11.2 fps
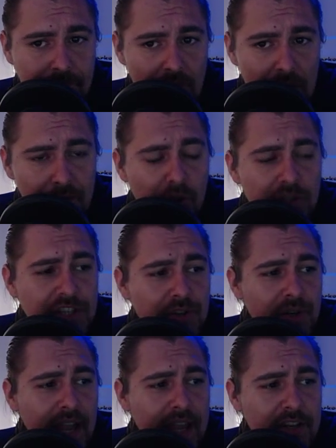
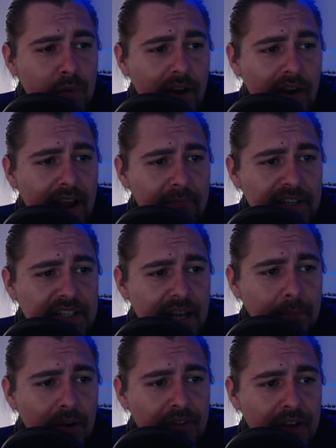42K is where I have my take
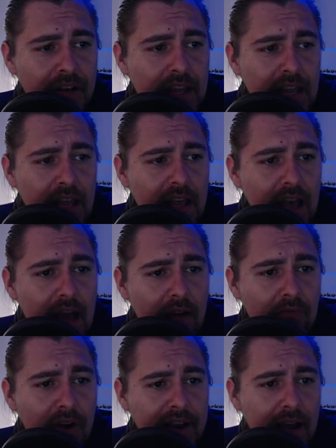profit
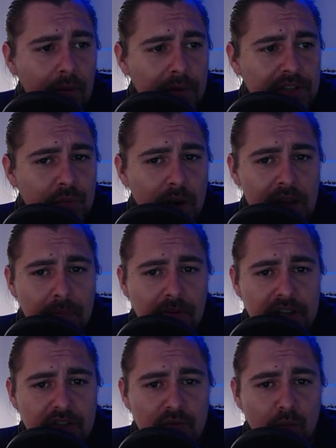right now, which is where the
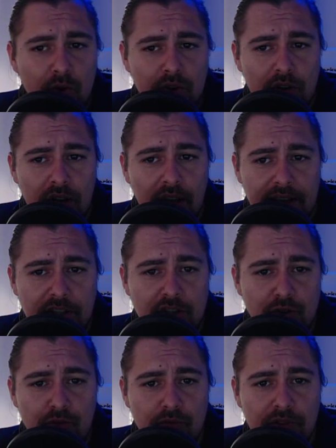price would like
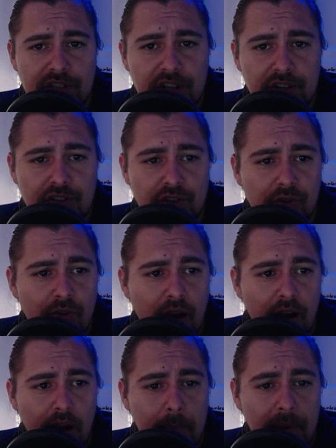to return to,
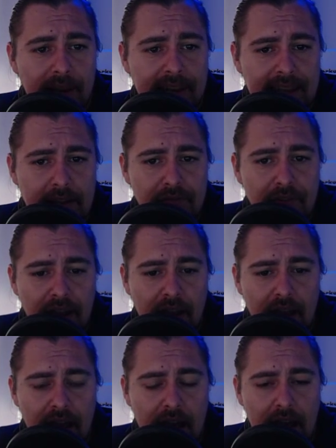I believe,
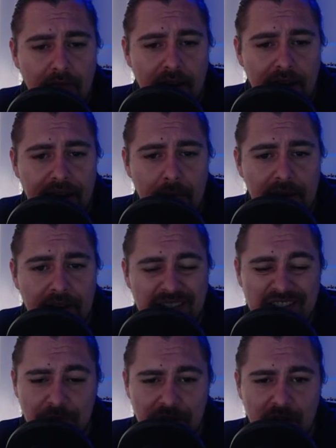right now. But there is
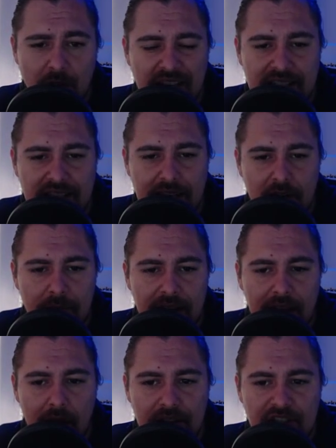some liquidity a little bit
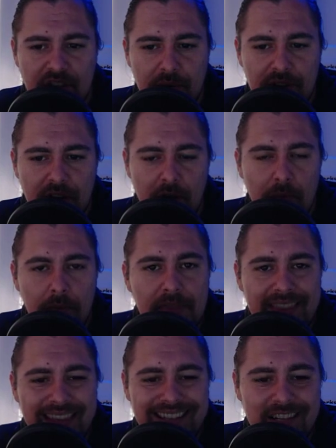lower. So, you know,
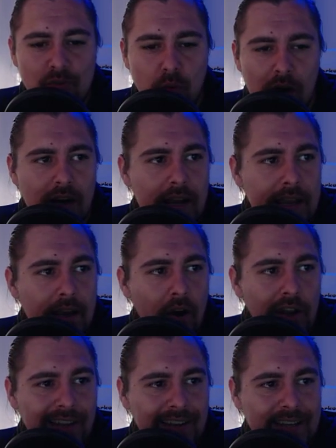this is why
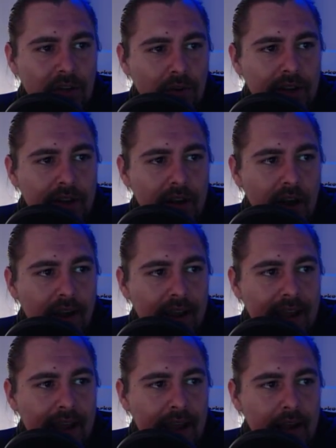on Litecoin I
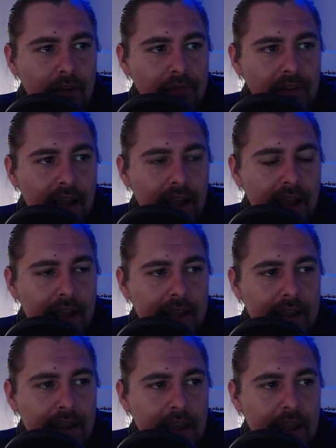have a